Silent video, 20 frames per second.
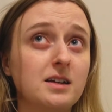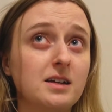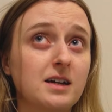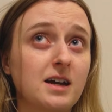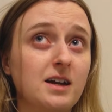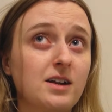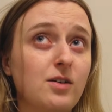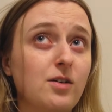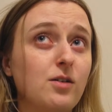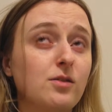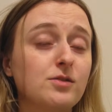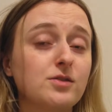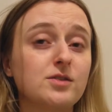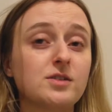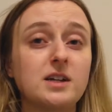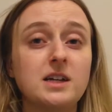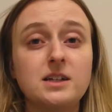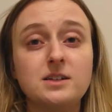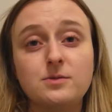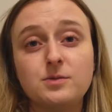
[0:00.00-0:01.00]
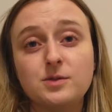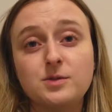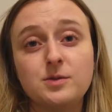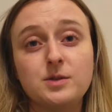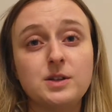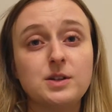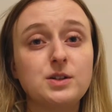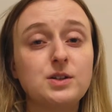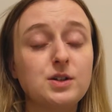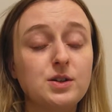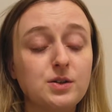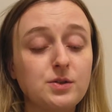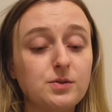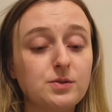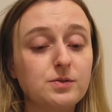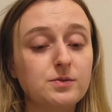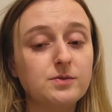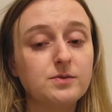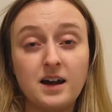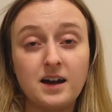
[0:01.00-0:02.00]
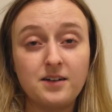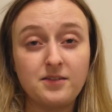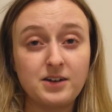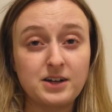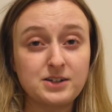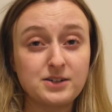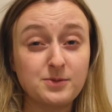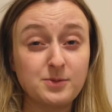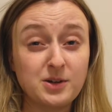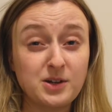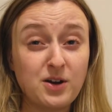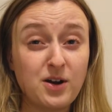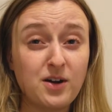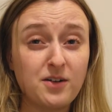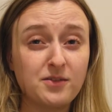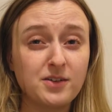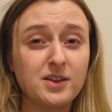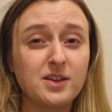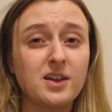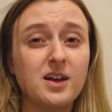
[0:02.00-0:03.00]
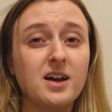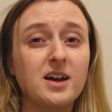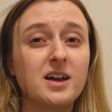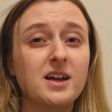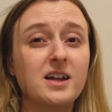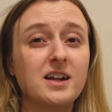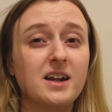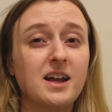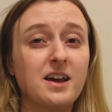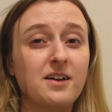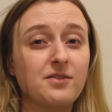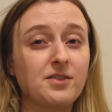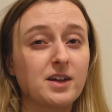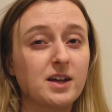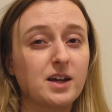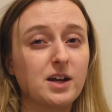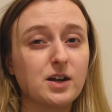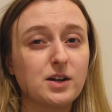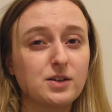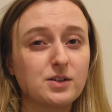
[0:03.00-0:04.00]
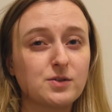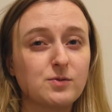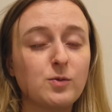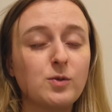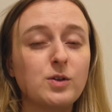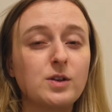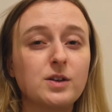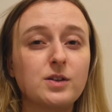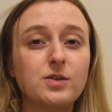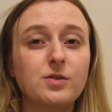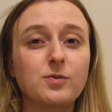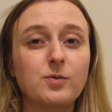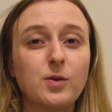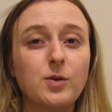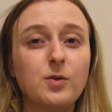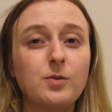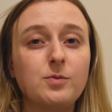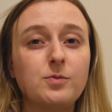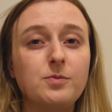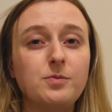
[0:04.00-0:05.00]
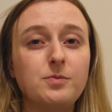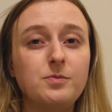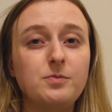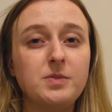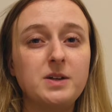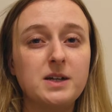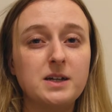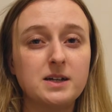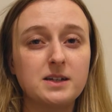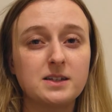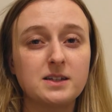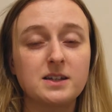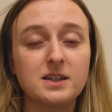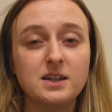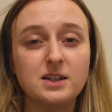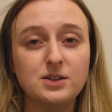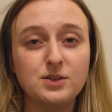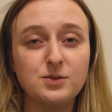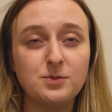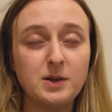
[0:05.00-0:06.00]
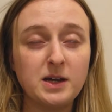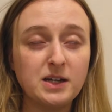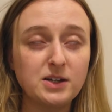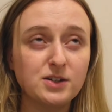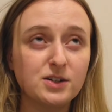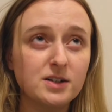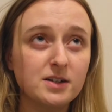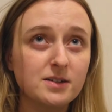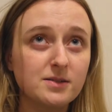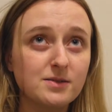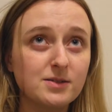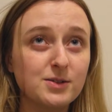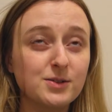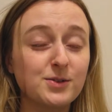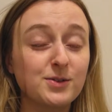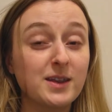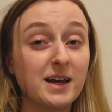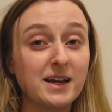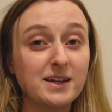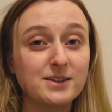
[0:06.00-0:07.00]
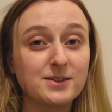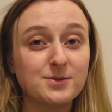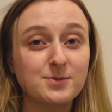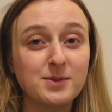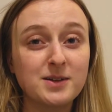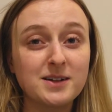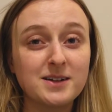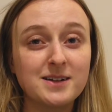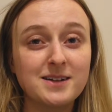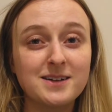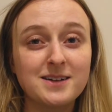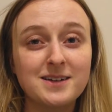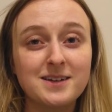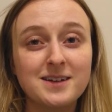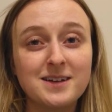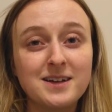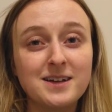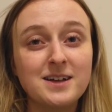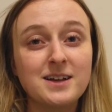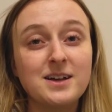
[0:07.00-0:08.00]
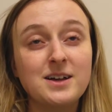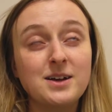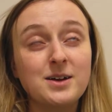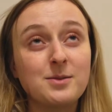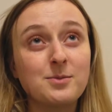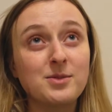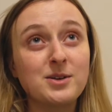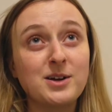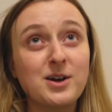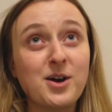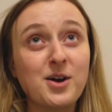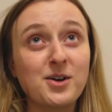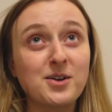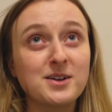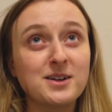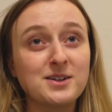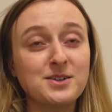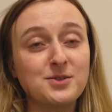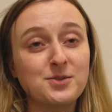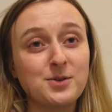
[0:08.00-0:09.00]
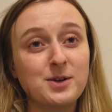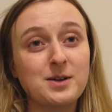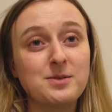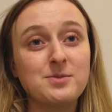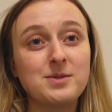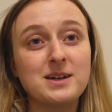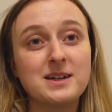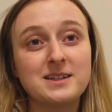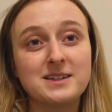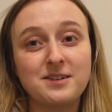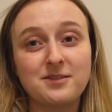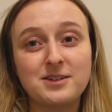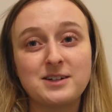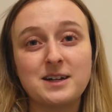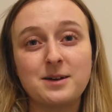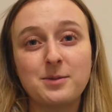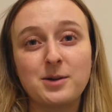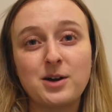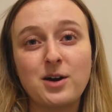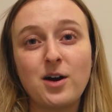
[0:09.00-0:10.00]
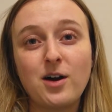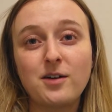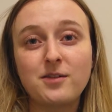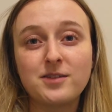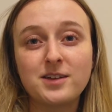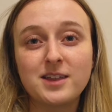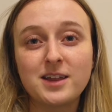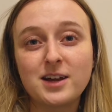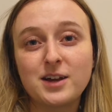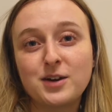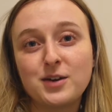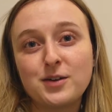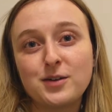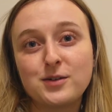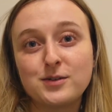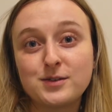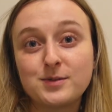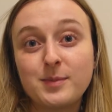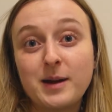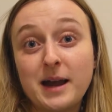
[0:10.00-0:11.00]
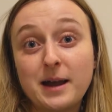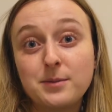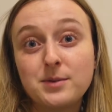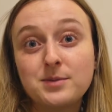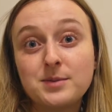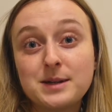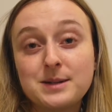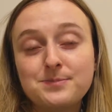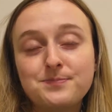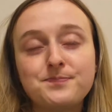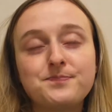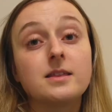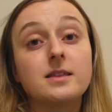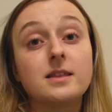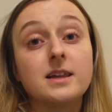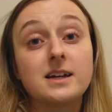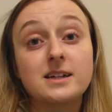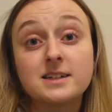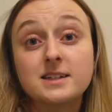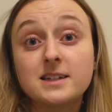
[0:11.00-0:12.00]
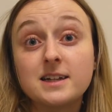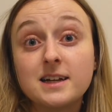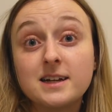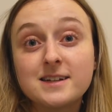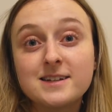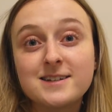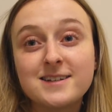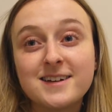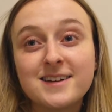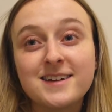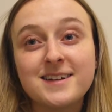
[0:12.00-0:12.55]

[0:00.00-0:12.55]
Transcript: Kind of alternates between the two. I've actually been coughing a lot and have like a swollen throat because of the intubation, so that's been pretty hard and annoying because every time I cough it like hurts my abdomen. That stinks.